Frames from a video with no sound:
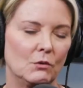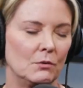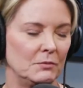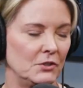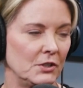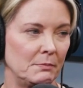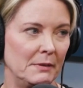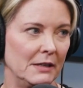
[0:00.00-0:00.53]
Well,
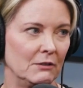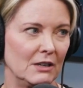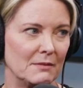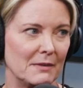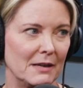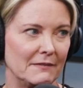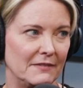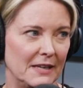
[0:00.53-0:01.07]
just being
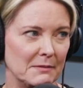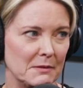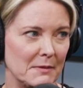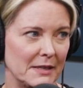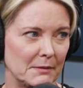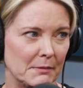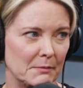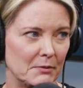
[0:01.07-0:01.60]
around my family
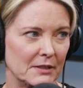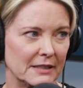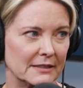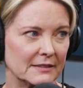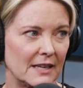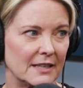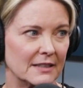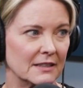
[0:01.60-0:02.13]
makes me pretty
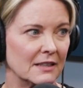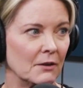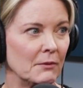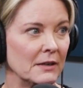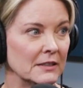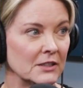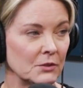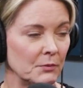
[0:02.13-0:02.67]
excited.
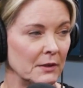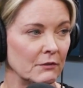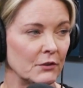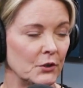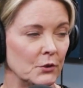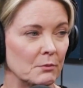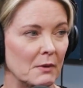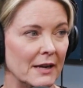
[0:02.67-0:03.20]
Yeah. Just whenever
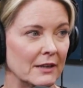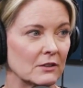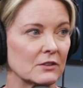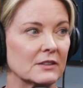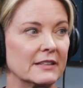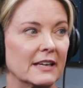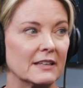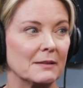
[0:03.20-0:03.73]
you and Michael are
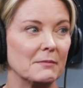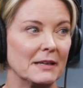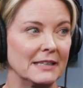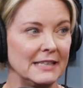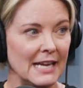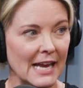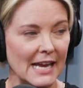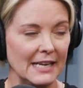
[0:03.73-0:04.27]
in town, I'm
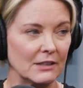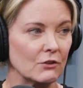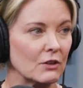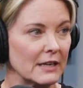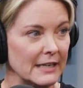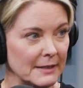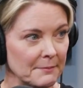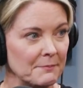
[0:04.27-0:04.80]
like, yay, and
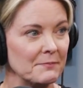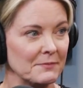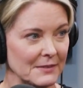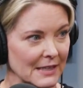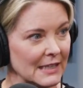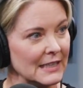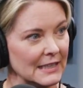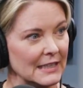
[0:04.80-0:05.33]
Graham.
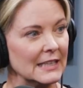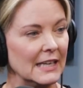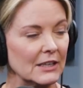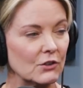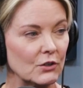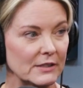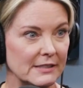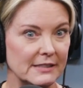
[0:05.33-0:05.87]

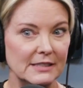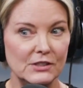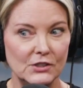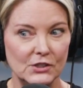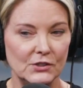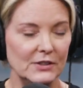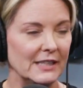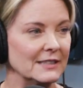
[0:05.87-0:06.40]
And Kristen,
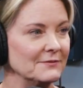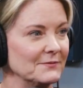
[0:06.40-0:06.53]
too, yeah.